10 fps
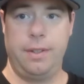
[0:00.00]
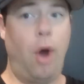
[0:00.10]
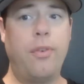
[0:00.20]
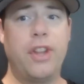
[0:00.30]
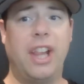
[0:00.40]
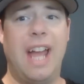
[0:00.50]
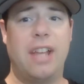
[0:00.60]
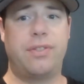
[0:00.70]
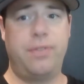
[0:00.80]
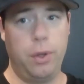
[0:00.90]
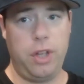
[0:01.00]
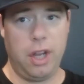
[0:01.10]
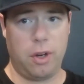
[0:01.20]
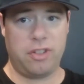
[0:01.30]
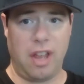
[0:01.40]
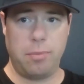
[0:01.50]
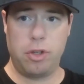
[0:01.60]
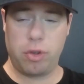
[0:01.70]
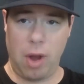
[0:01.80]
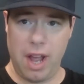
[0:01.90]
Over the last few years, I've
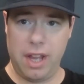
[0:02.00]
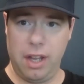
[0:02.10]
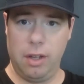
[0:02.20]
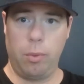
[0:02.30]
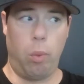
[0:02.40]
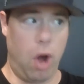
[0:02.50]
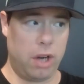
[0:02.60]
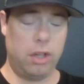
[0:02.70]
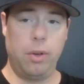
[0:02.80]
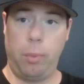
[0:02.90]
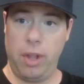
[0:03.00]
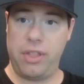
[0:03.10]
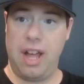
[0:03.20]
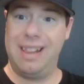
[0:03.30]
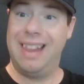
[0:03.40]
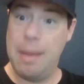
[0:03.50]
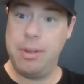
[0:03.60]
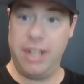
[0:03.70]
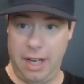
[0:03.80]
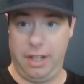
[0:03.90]
been trying water with
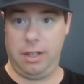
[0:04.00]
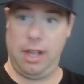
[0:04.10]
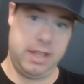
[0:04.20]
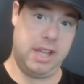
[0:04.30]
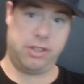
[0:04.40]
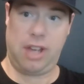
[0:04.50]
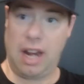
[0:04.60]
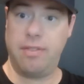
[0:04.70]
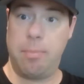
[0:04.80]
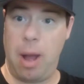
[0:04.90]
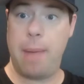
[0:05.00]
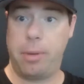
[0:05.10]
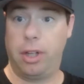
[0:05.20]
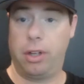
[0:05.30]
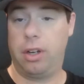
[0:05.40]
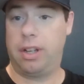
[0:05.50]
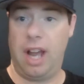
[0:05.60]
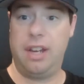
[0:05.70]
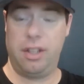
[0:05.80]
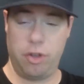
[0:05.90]
lemon in it, and that's kind of a popular
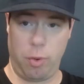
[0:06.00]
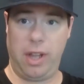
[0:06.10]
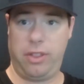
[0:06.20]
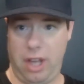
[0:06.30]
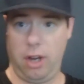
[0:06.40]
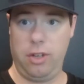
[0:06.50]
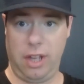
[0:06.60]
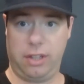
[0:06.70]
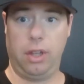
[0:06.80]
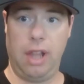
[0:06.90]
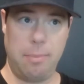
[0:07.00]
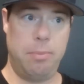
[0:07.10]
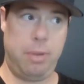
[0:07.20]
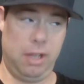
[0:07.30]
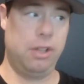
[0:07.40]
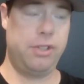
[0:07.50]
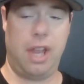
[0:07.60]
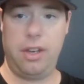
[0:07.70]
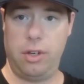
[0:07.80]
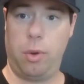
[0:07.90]
kind of drink there. You take the lemon peels
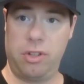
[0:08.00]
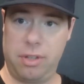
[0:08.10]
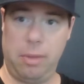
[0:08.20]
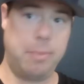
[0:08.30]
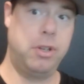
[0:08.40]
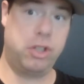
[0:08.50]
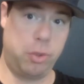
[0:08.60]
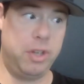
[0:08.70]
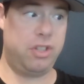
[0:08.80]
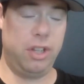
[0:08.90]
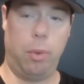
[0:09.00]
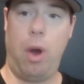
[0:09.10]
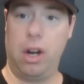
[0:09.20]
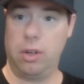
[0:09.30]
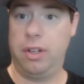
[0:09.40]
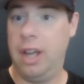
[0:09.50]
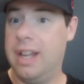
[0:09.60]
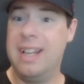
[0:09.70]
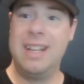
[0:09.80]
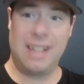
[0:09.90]
and or some lemon, you squeeze it in the water, and
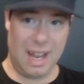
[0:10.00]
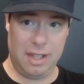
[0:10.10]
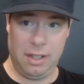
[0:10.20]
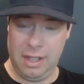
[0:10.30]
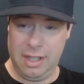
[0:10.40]
kind of